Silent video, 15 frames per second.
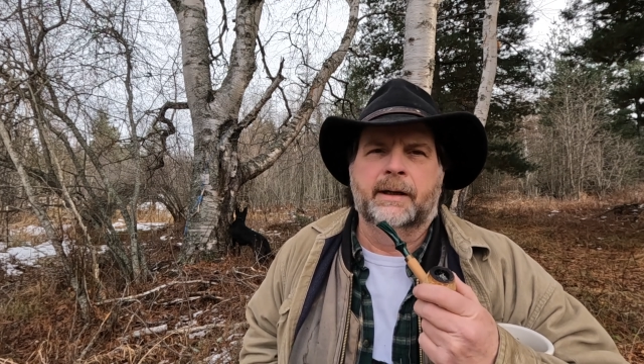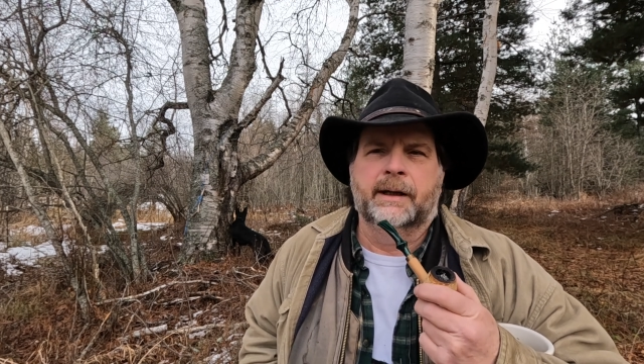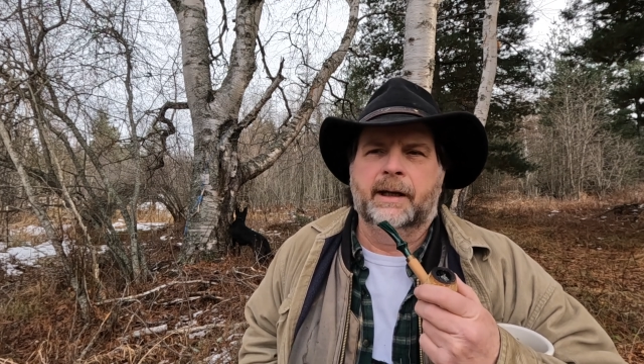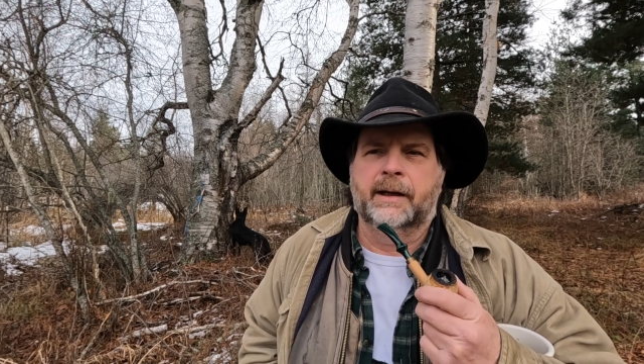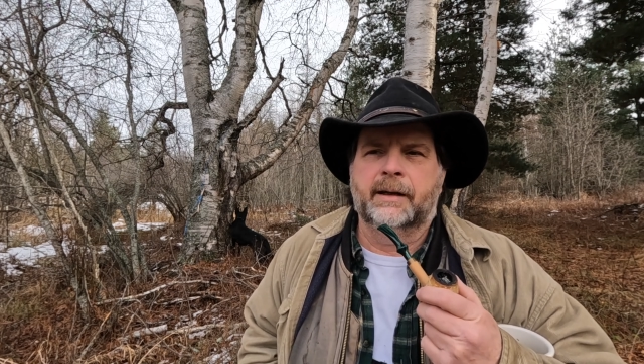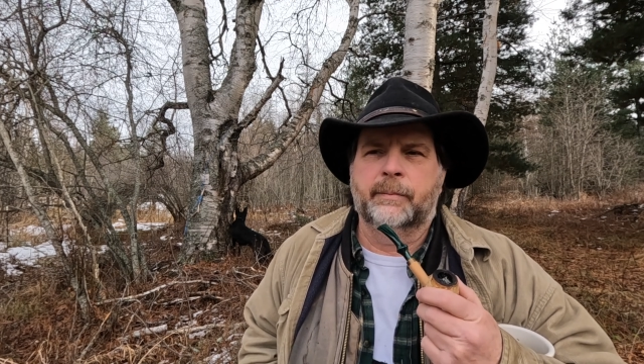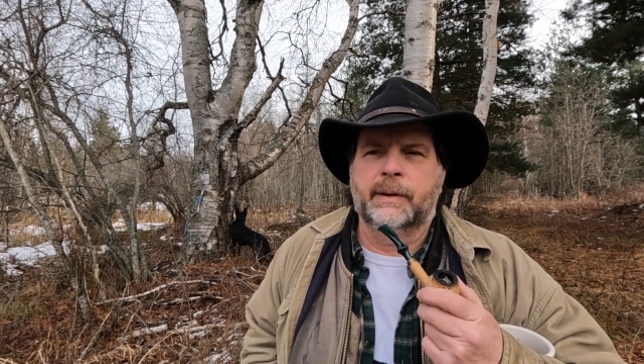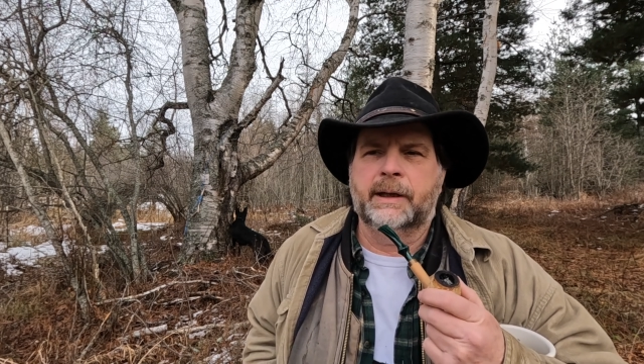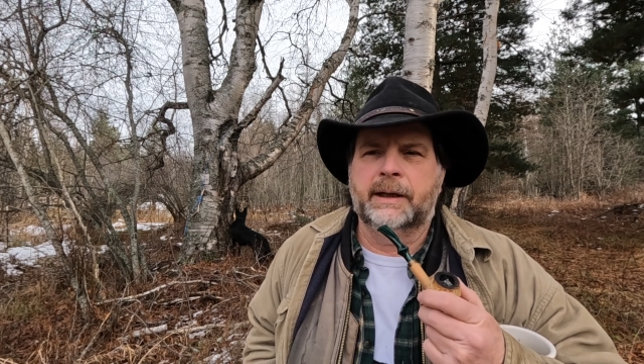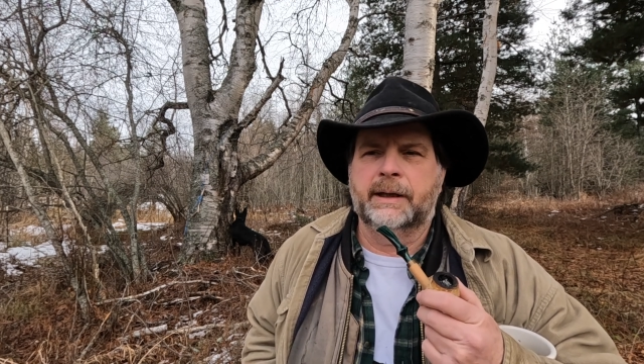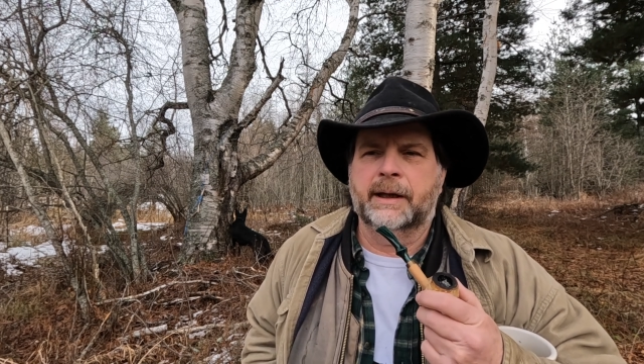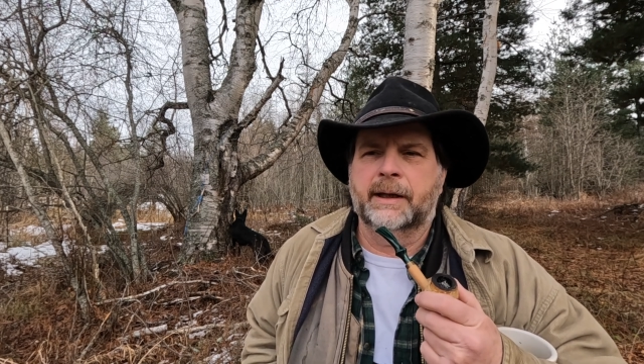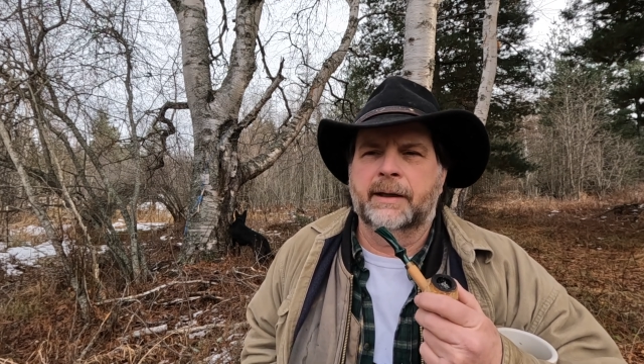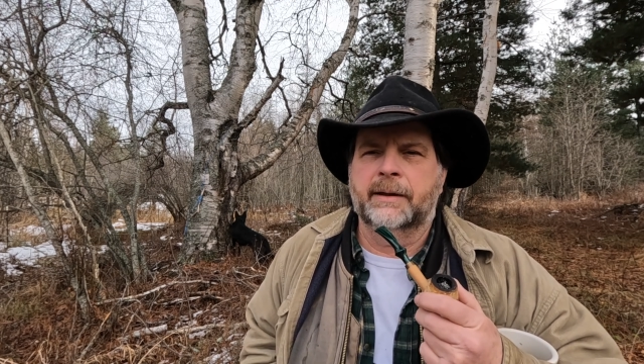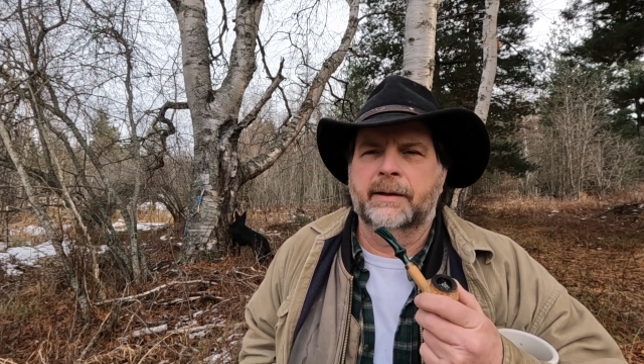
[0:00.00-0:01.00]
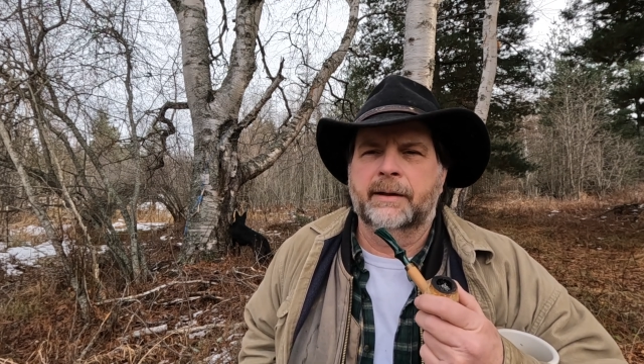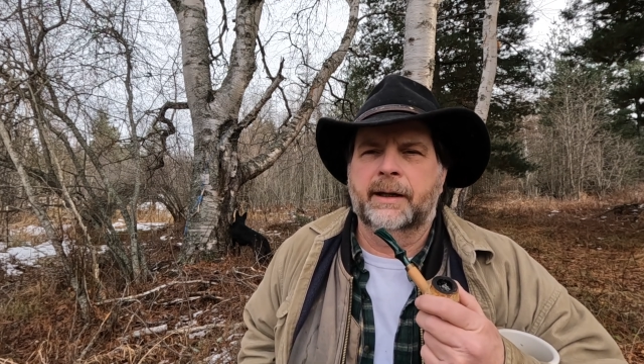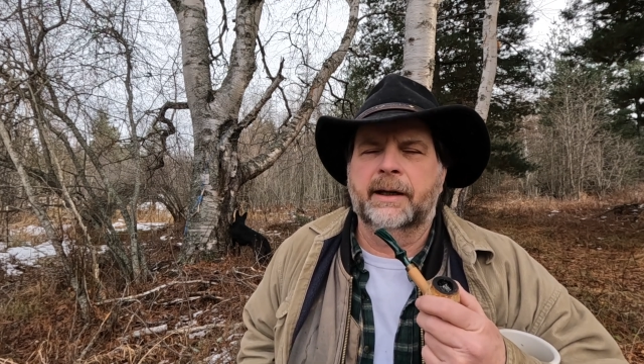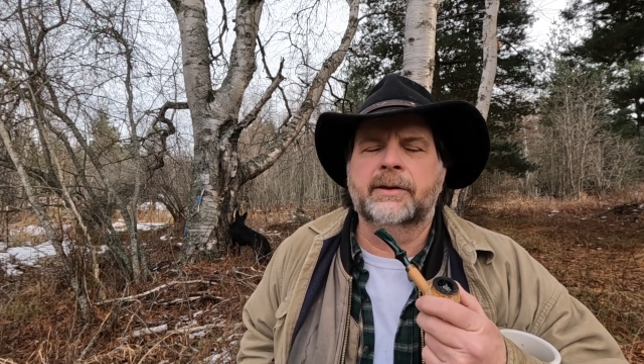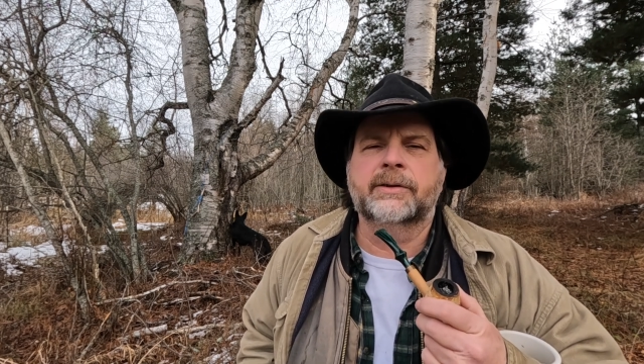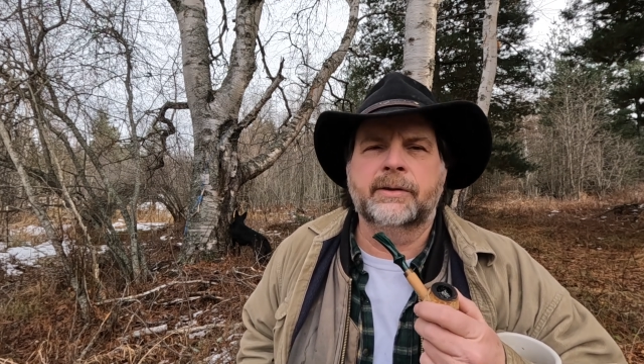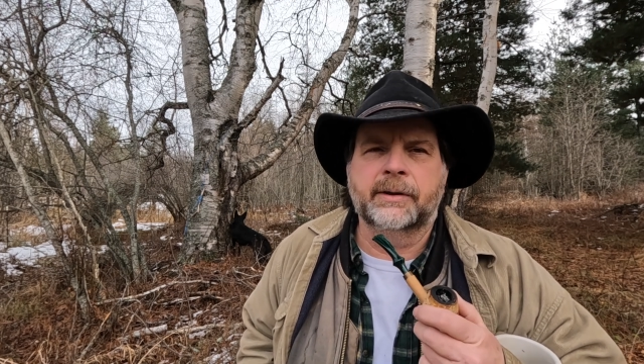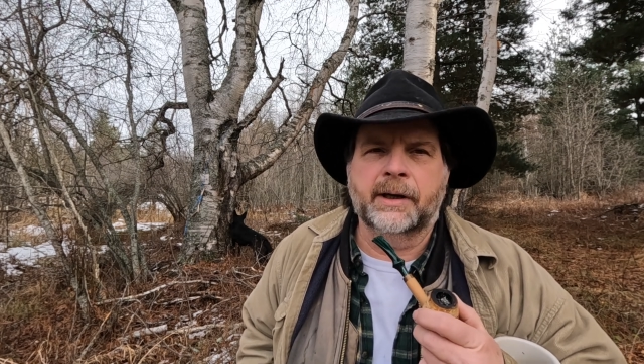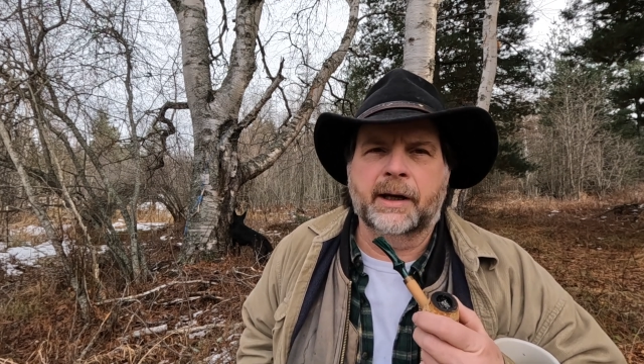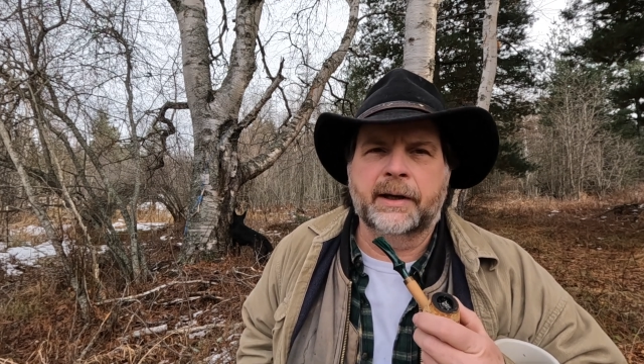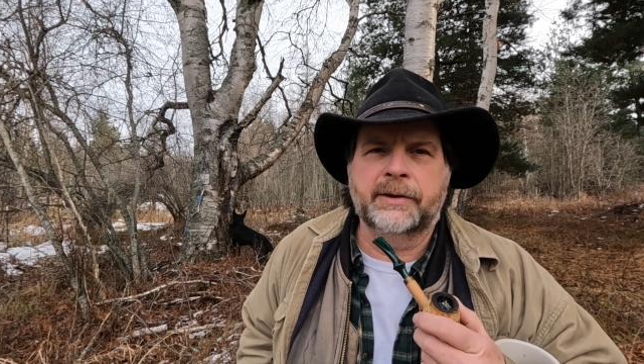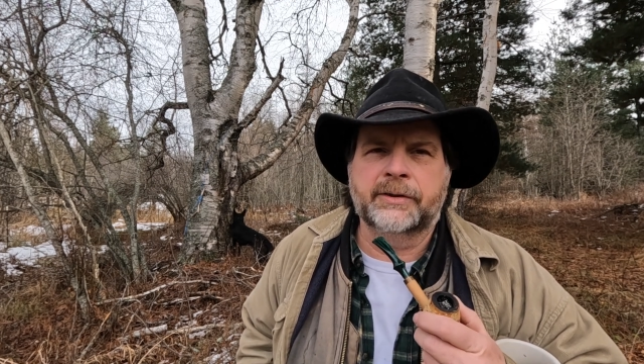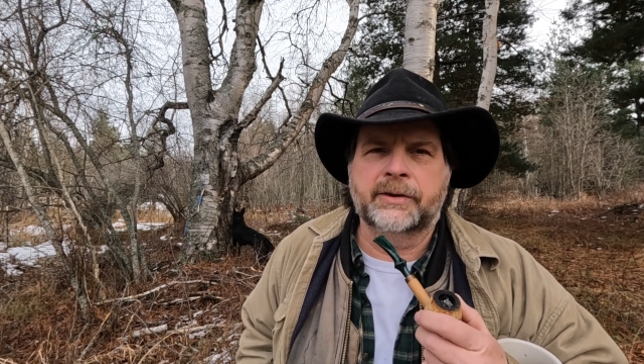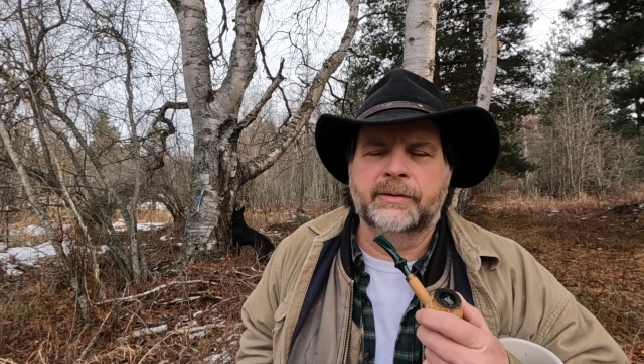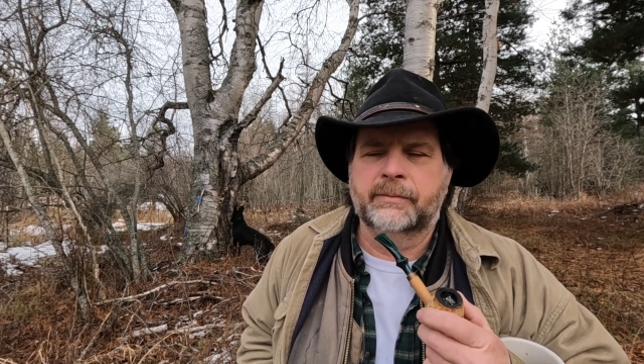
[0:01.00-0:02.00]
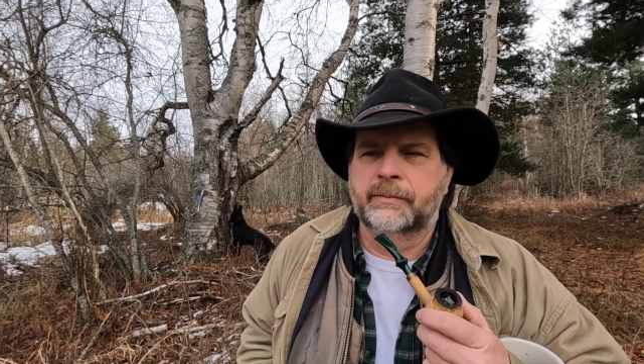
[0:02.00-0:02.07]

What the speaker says: and to be extra nice